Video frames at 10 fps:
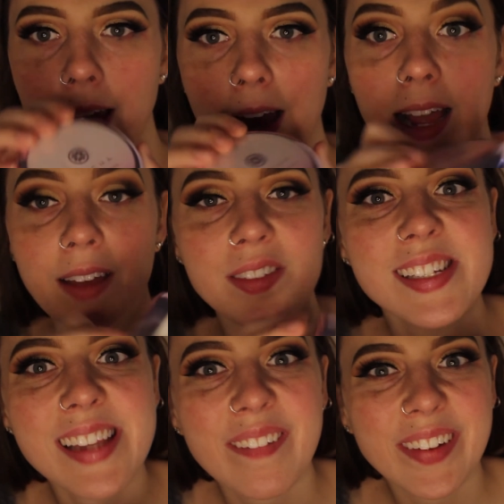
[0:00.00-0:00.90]
I have
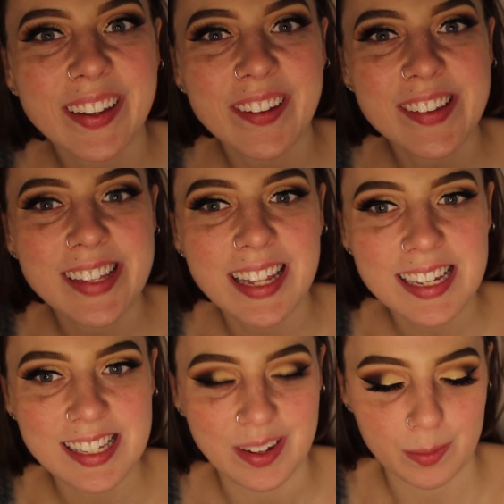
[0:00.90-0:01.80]
never used
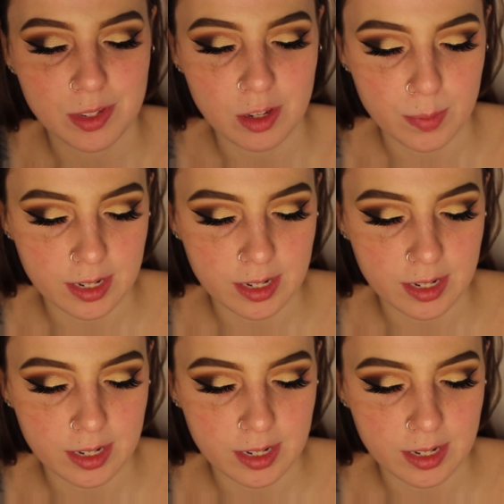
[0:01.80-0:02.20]
this, so I'm super